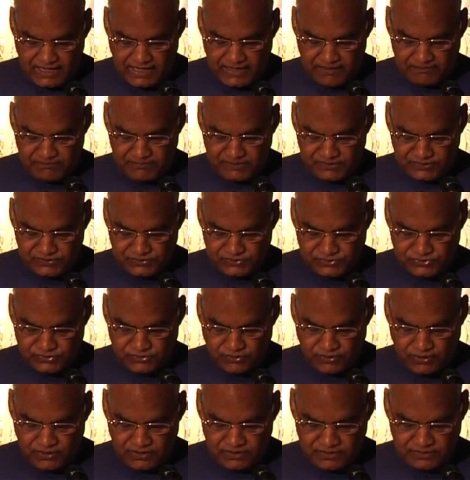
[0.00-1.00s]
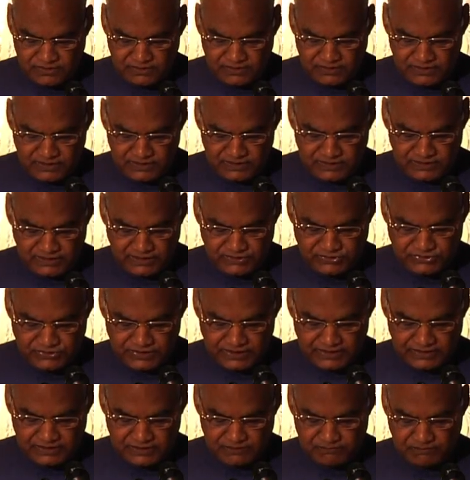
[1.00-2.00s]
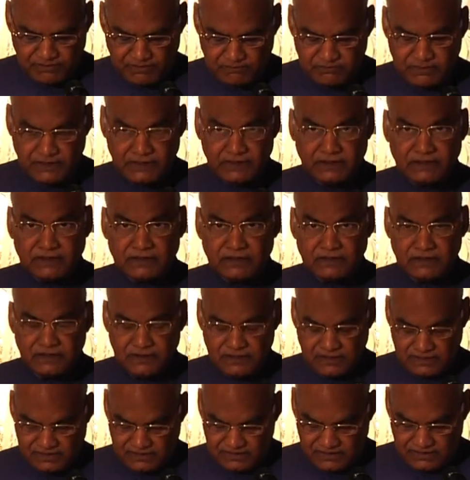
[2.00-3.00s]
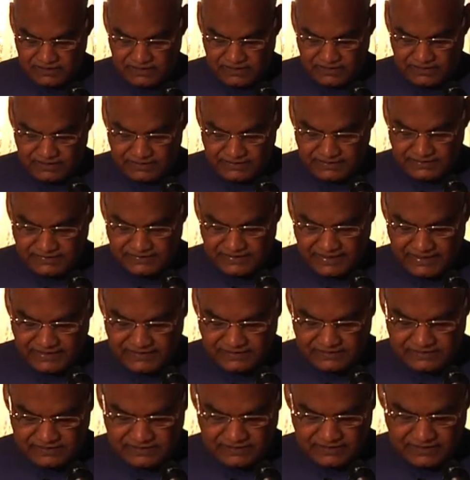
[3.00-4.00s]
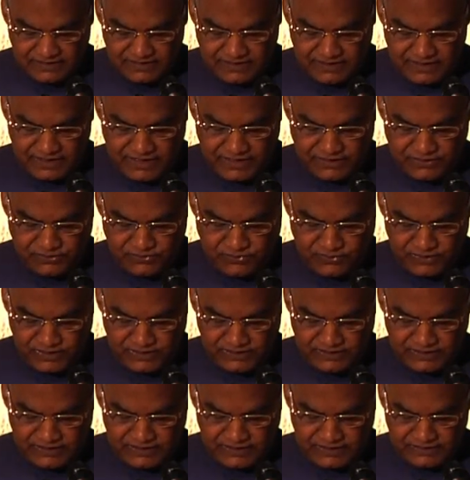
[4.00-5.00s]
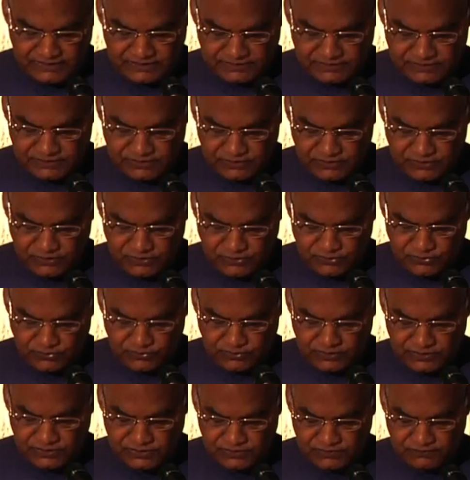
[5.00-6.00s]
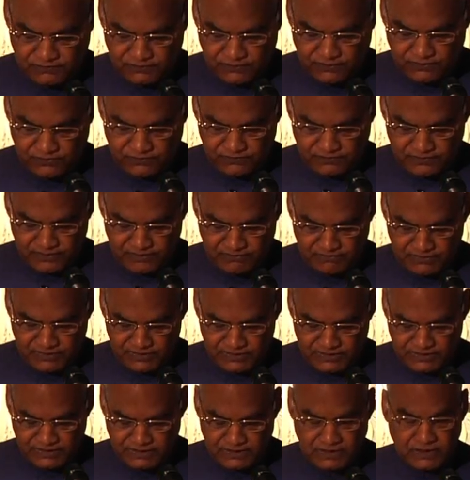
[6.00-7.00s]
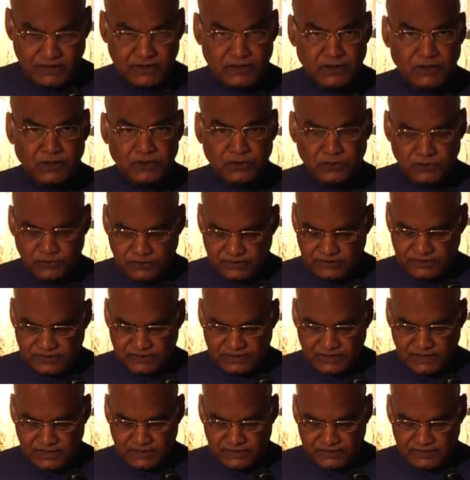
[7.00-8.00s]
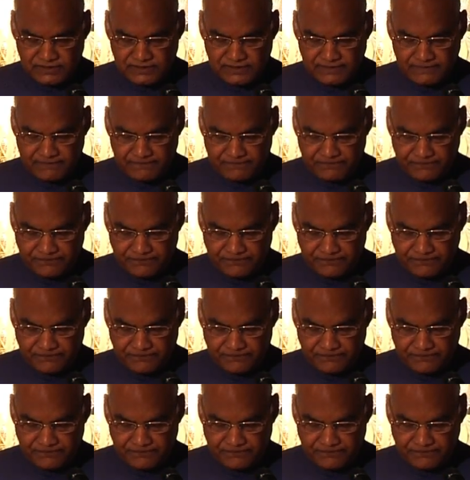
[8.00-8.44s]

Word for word: have been shot in the Czech Republic. This has led to increased tourist flow from India to this country.